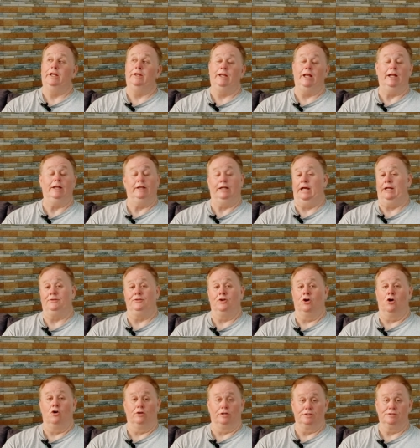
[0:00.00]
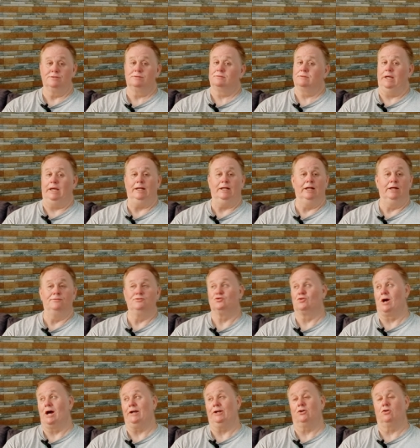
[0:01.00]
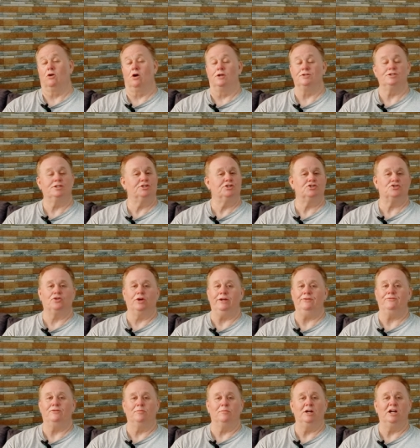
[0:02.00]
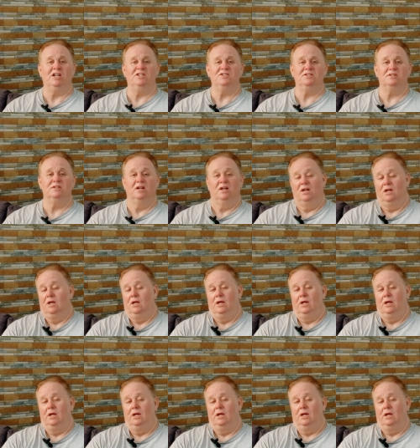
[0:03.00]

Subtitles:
And that dog is, he lives right across the street from us.